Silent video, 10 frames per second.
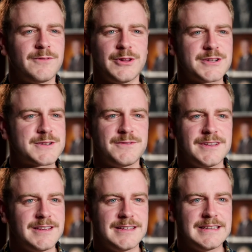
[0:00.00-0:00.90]

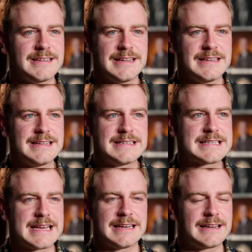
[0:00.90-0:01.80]
philosophy in years
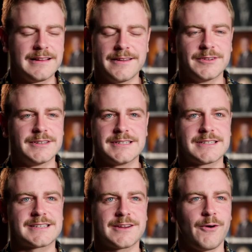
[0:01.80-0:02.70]
10 and 11,
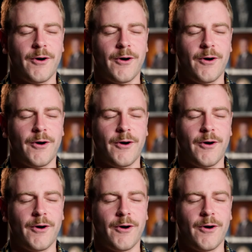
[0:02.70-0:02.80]
just